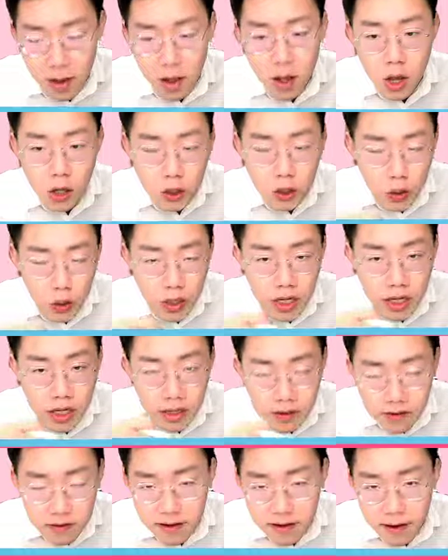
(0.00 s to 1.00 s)
So in
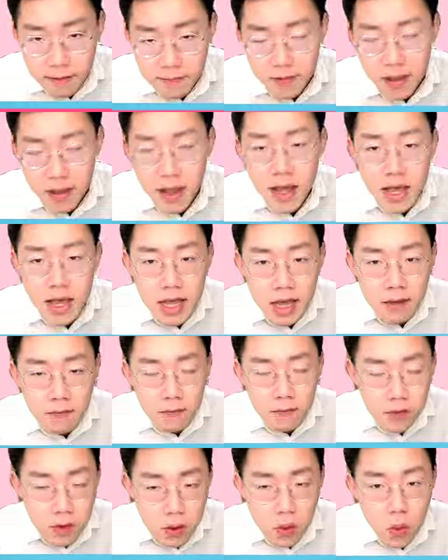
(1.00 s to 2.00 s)
this time,
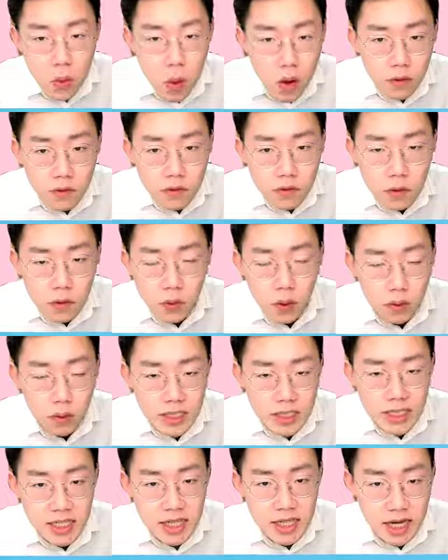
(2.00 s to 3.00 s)
if you want to
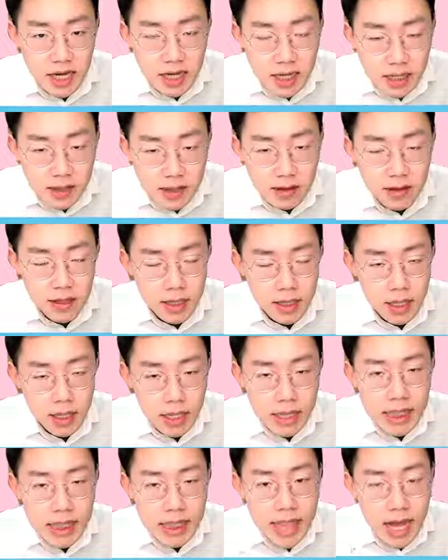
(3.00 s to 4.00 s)
rotate it
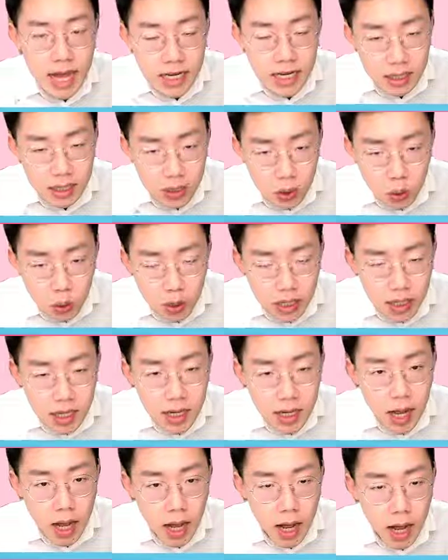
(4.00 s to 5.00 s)
in 90 degree
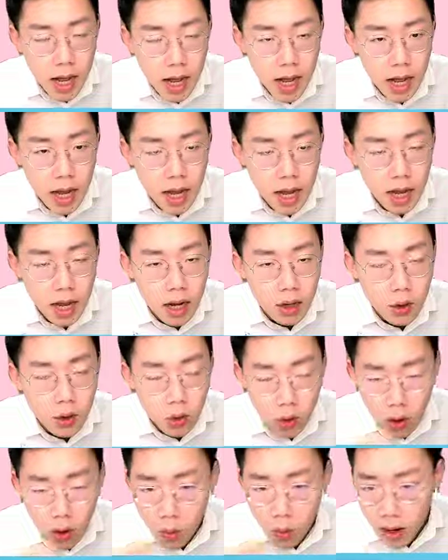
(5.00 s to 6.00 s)

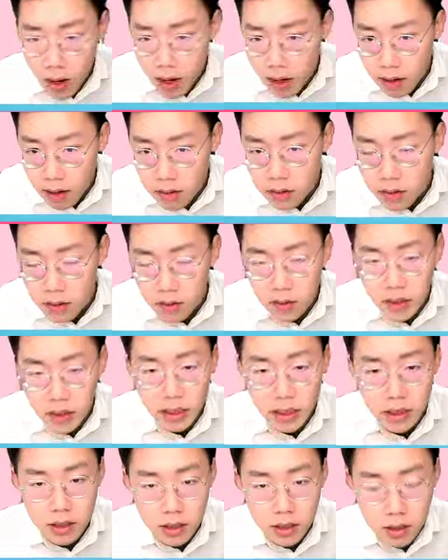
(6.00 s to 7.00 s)
clockwise,
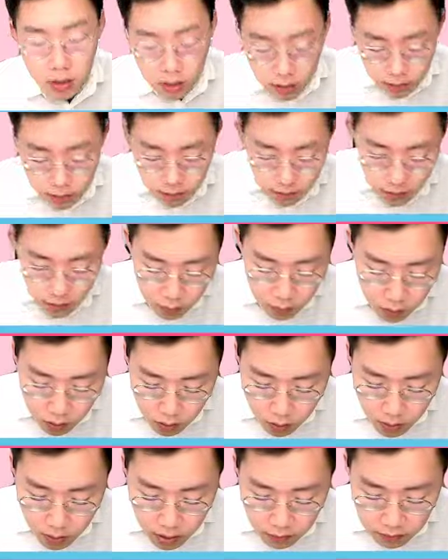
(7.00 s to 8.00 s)
okay,
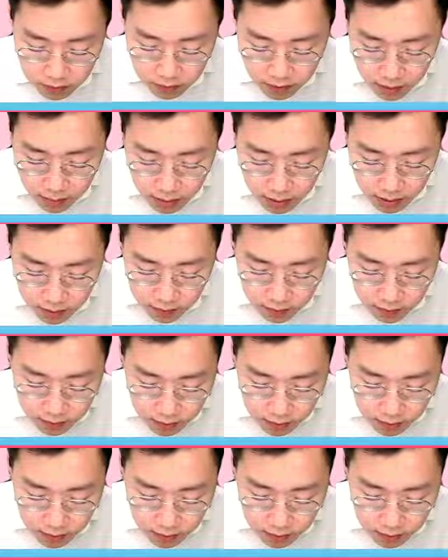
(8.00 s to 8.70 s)
clockwise, that means